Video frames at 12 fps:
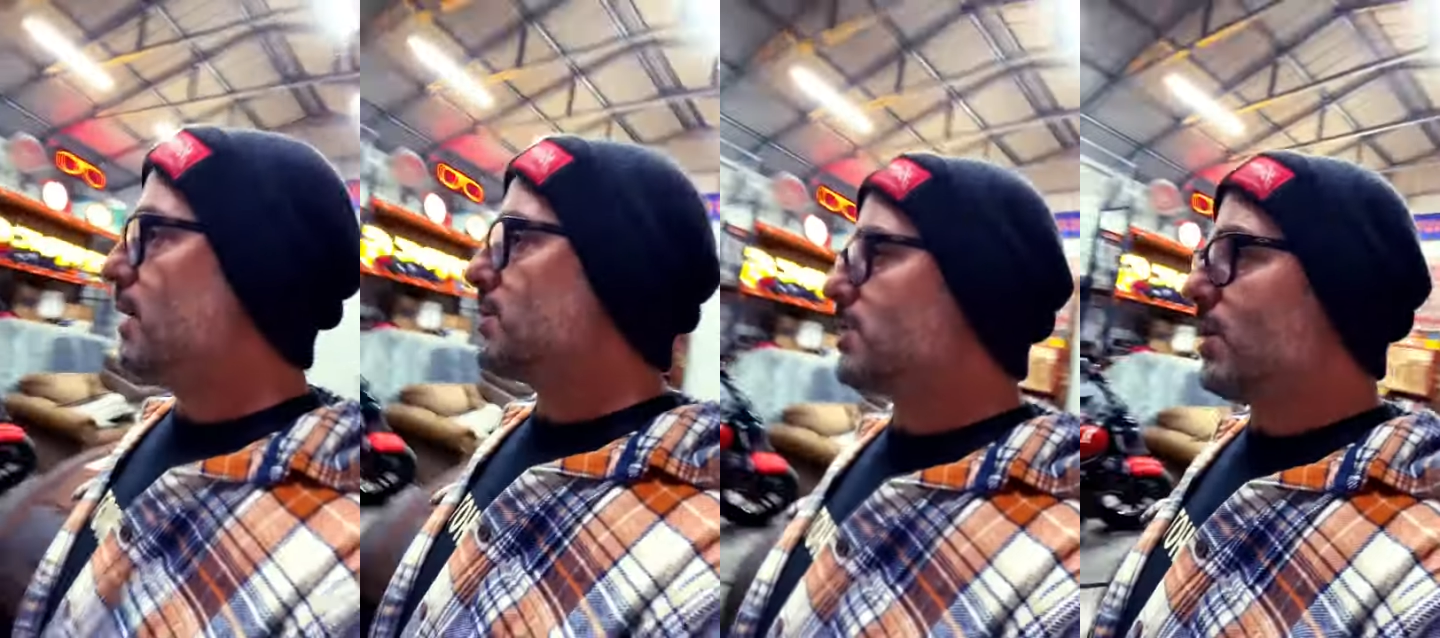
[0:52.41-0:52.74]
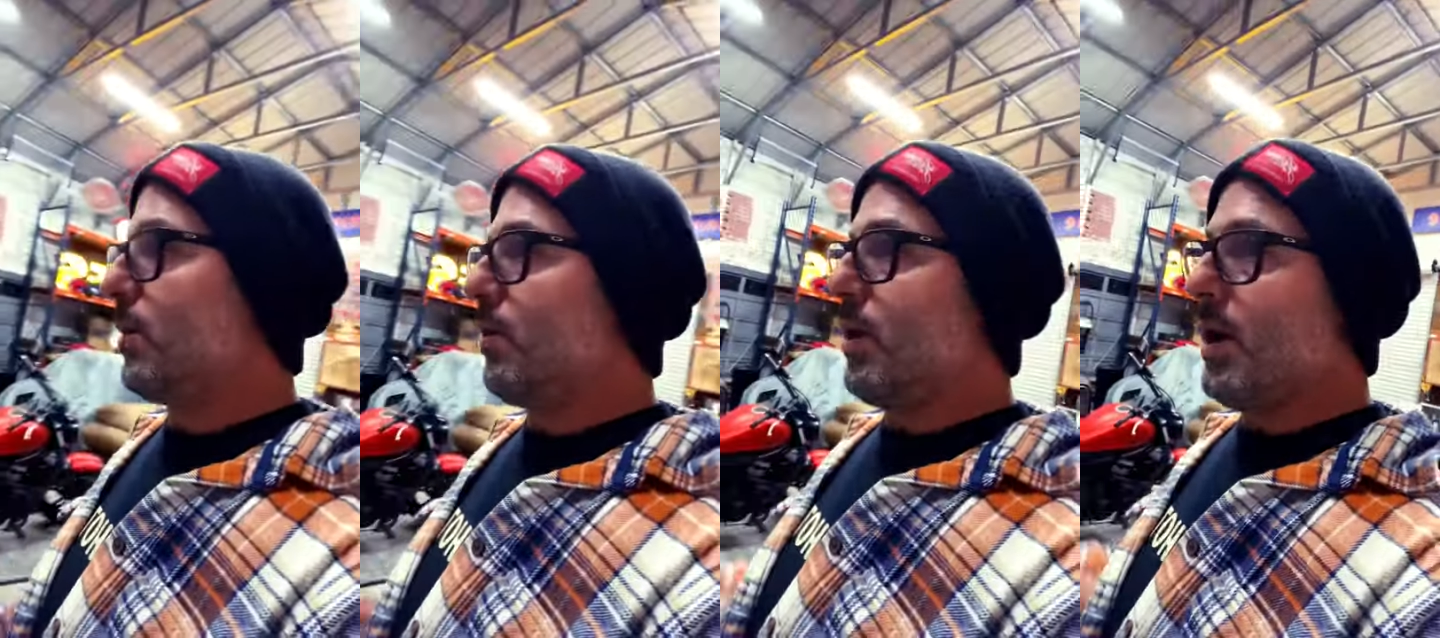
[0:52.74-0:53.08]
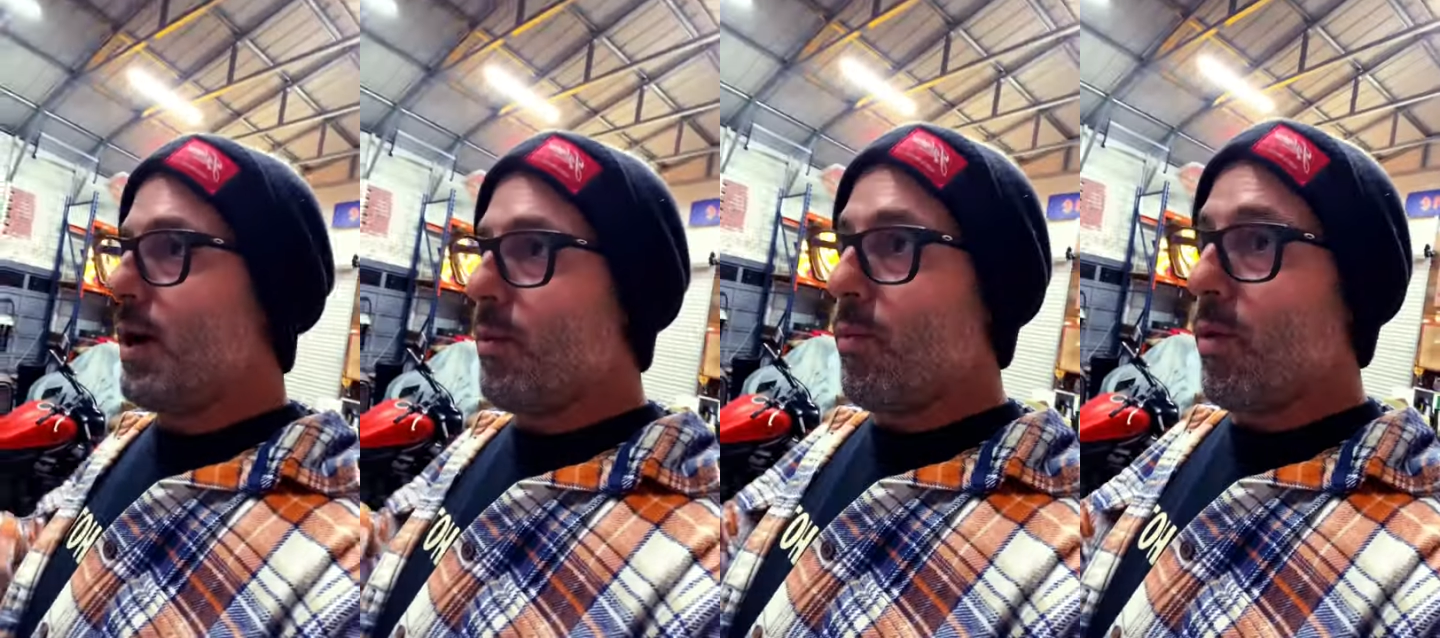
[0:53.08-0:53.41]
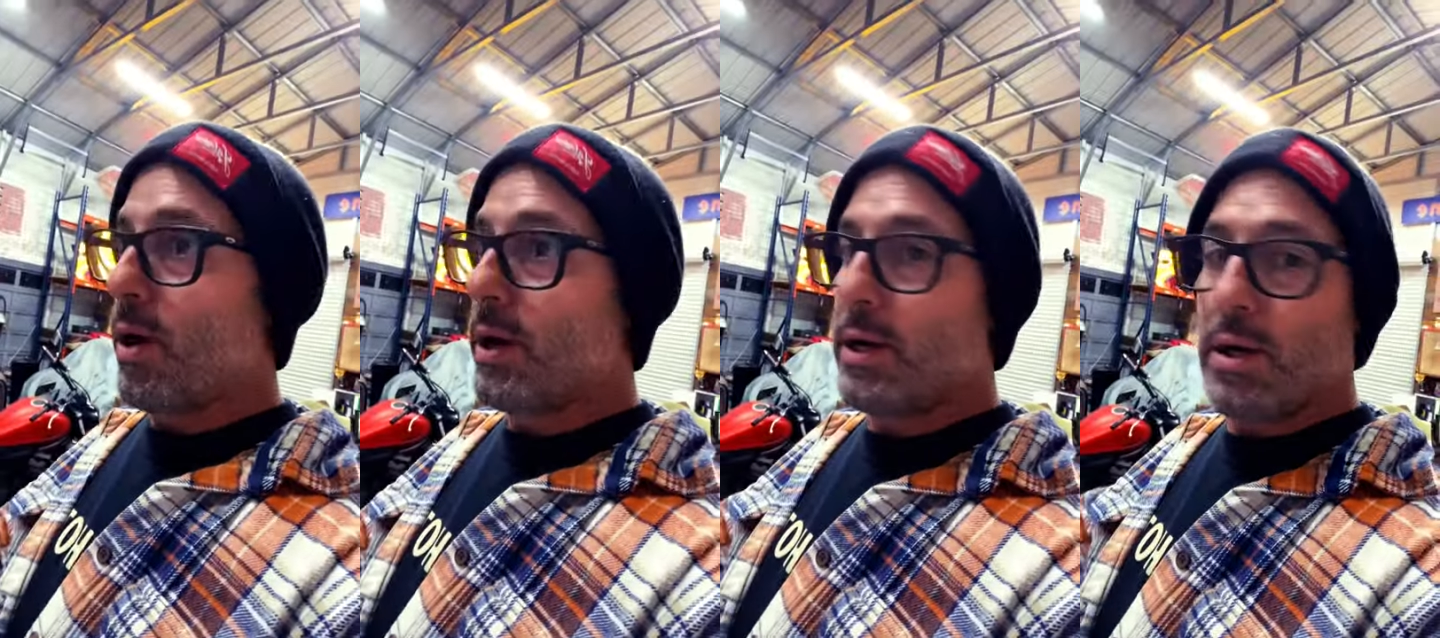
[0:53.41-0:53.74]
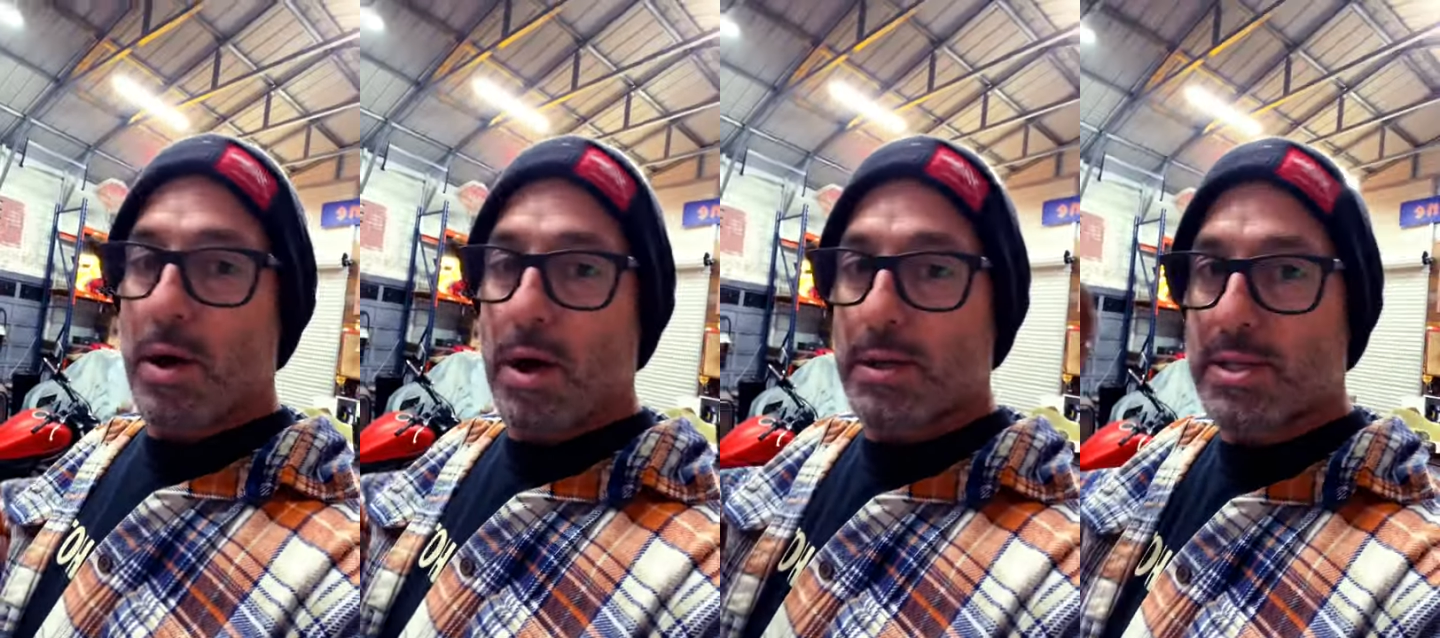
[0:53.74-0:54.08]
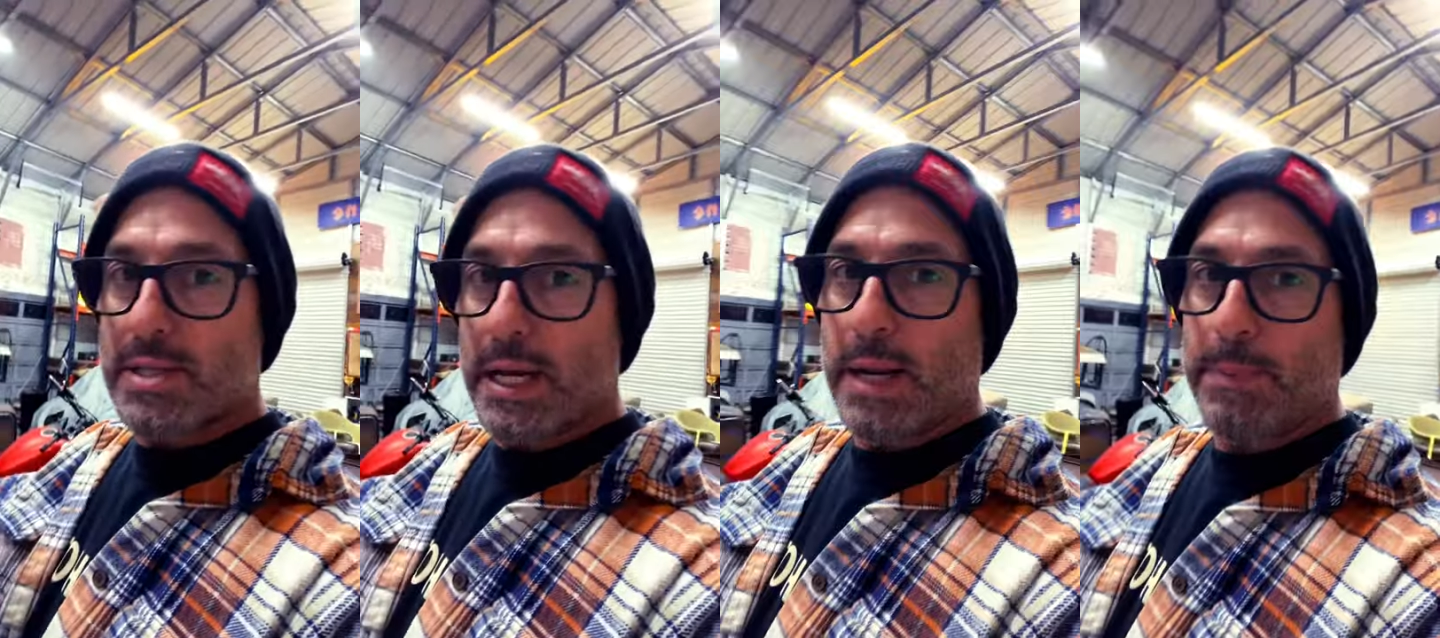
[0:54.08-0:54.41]
So I'm working on
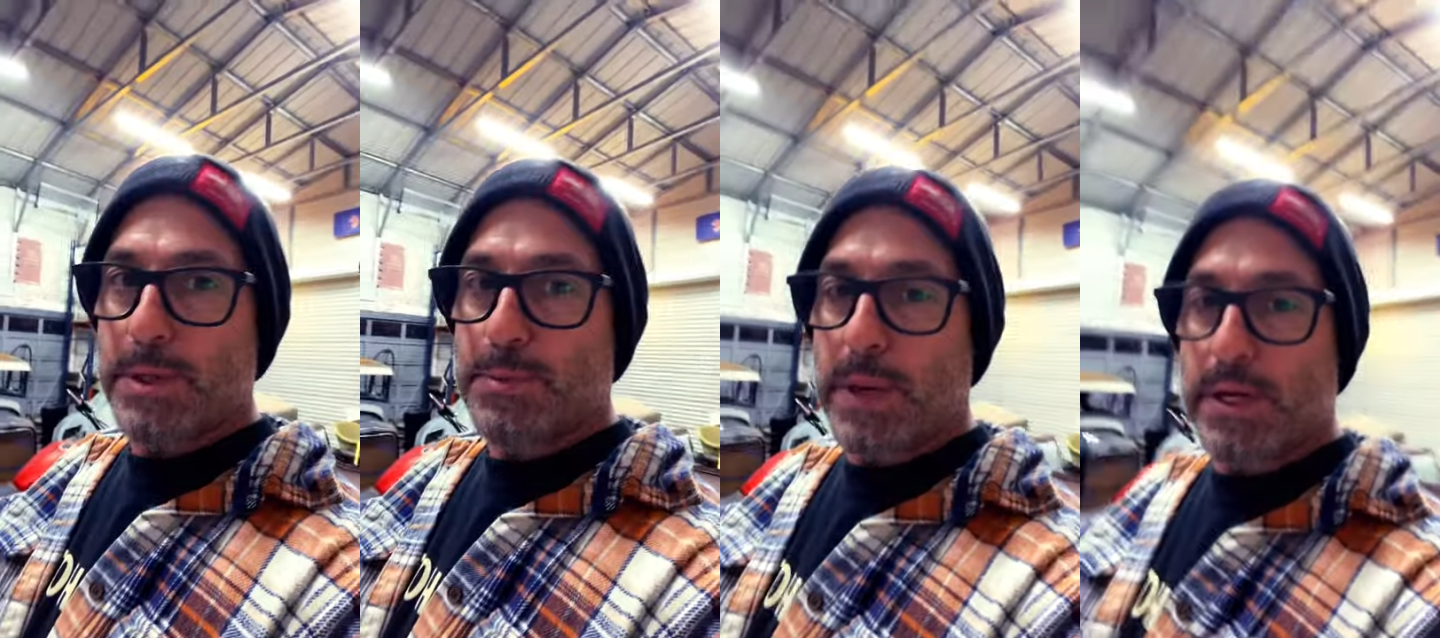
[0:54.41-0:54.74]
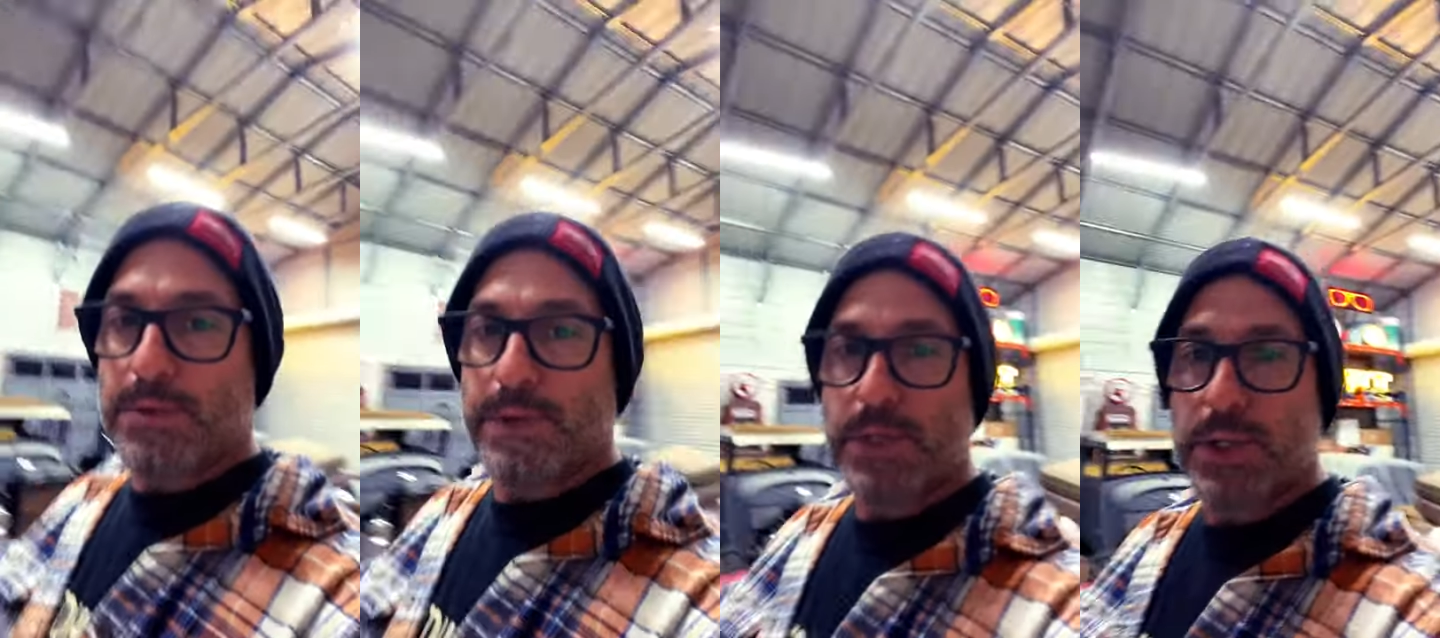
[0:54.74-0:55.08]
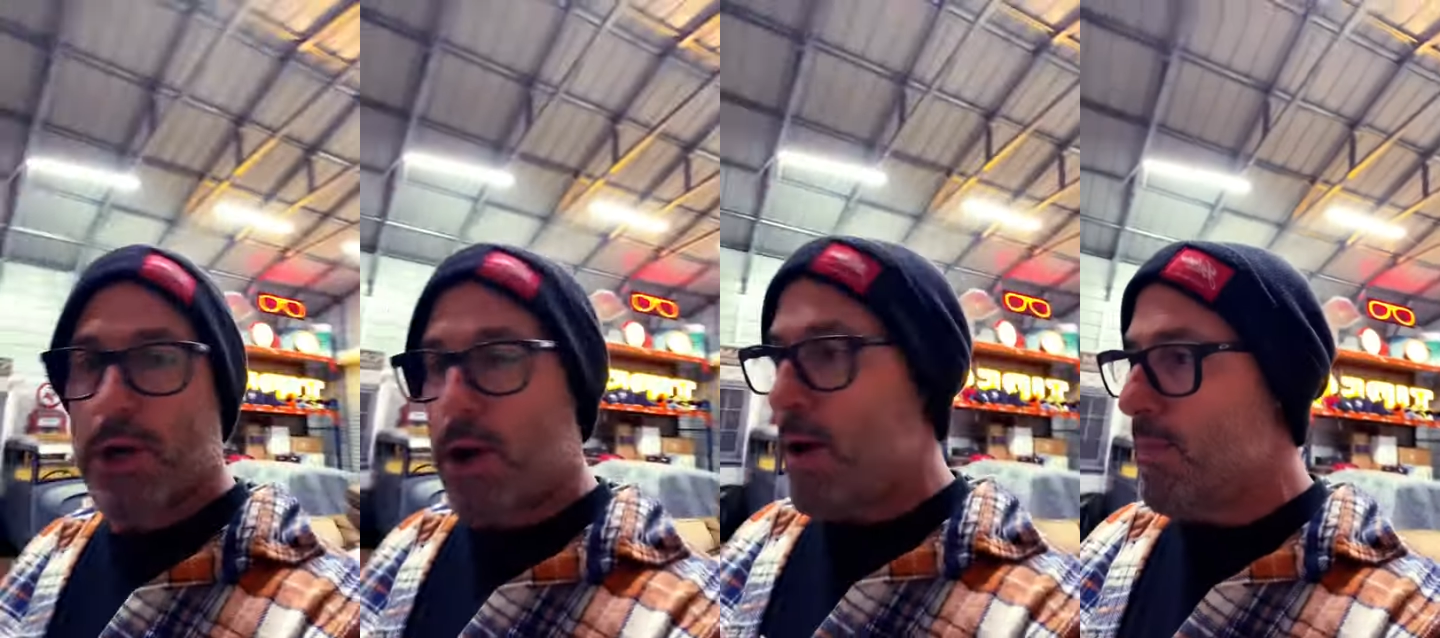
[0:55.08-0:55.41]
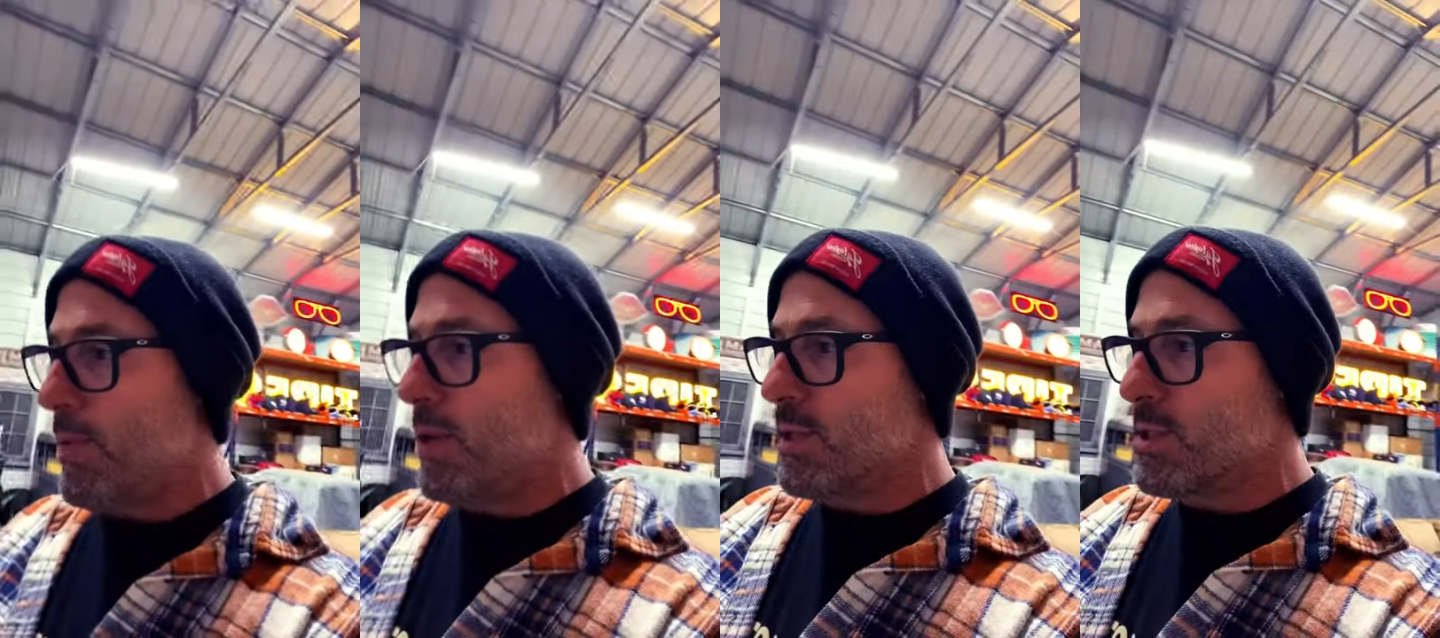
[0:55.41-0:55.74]
setting up a space for the shop